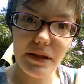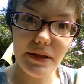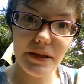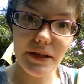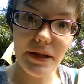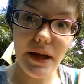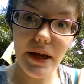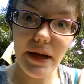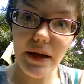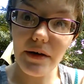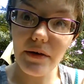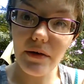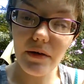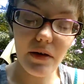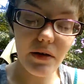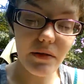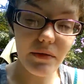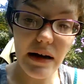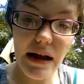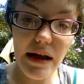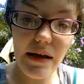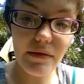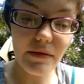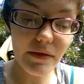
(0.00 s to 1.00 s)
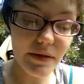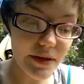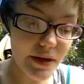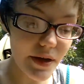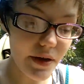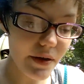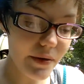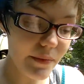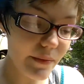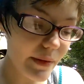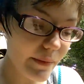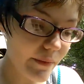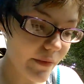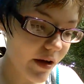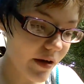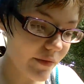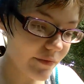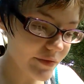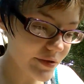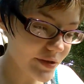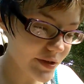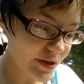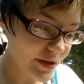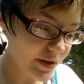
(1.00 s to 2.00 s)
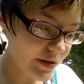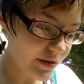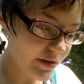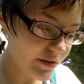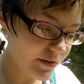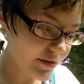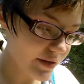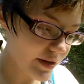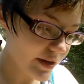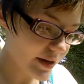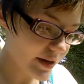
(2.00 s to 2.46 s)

10 or around 10. My mom was like, "Oh